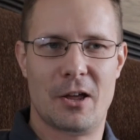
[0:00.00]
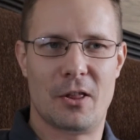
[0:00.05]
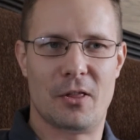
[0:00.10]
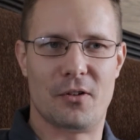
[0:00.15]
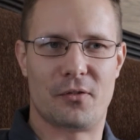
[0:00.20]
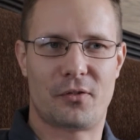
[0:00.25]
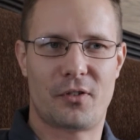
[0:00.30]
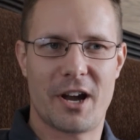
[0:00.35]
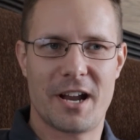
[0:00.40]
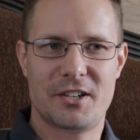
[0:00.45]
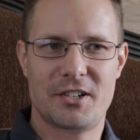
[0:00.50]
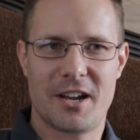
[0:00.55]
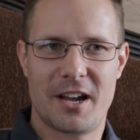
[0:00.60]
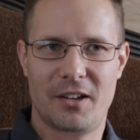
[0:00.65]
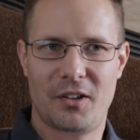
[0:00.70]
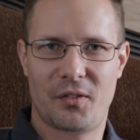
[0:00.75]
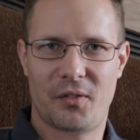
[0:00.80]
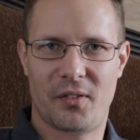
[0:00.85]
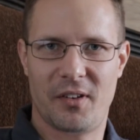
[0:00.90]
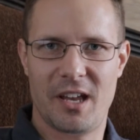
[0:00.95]
the
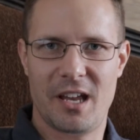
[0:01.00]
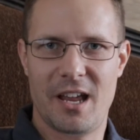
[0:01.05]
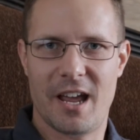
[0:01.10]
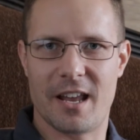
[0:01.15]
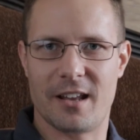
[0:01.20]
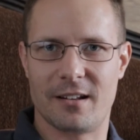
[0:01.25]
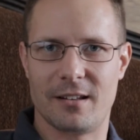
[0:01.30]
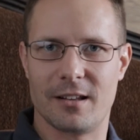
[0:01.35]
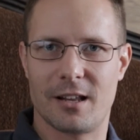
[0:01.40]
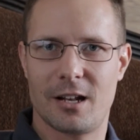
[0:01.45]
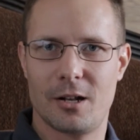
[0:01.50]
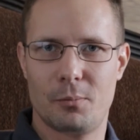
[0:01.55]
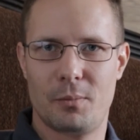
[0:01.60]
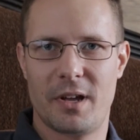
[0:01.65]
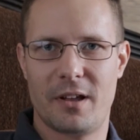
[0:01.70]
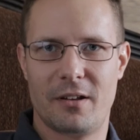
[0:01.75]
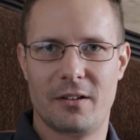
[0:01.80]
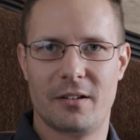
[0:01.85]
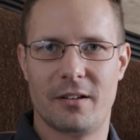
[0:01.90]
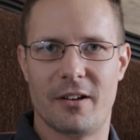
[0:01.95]
franchise fee and a little
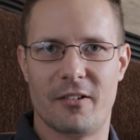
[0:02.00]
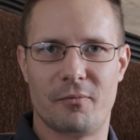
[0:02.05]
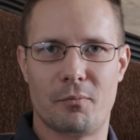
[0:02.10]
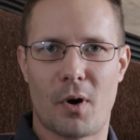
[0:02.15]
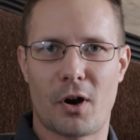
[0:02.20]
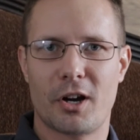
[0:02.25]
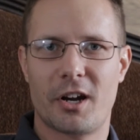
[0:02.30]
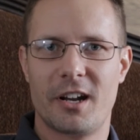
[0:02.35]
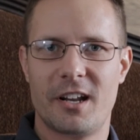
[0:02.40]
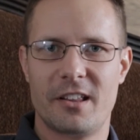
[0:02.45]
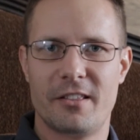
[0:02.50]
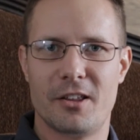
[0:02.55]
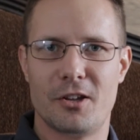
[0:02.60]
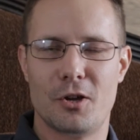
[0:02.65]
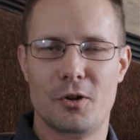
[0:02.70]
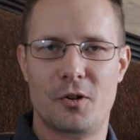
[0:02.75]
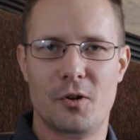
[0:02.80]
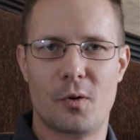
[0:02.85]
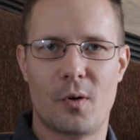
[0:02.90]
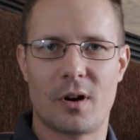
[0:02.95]
bit of marketing that
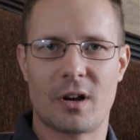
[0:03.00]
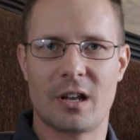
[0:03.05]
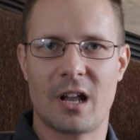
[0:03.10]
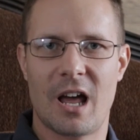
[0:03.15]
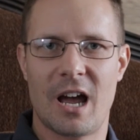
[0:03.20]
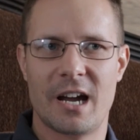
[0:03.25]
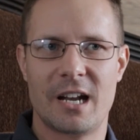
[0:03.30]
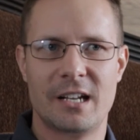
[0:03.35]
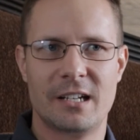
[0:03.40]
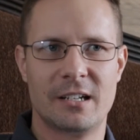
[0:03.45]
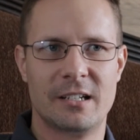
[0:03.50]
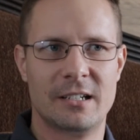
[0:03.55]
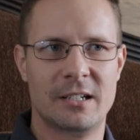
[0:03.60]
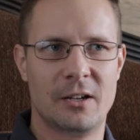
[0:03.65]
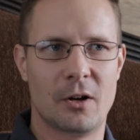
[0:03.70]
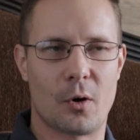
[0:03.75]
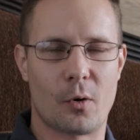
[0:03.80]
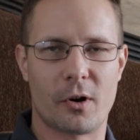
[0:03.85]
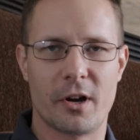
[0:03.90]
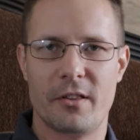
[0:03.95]
you do online
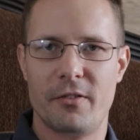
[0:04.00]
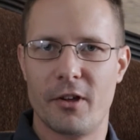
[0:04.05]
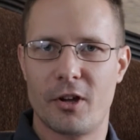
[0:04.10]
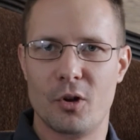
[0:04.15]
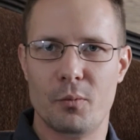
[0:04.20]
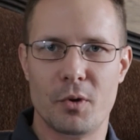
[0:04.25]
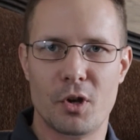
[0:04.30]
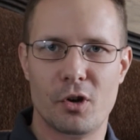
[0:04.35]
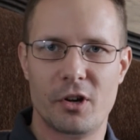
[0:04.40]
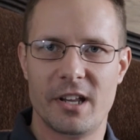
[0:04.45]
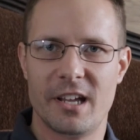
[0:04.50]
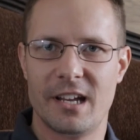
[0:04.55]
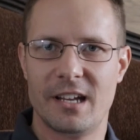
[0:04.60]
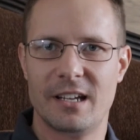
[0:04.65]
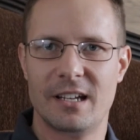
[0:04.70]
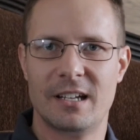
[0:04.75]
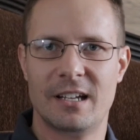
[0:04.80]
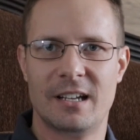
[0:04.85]
or in the community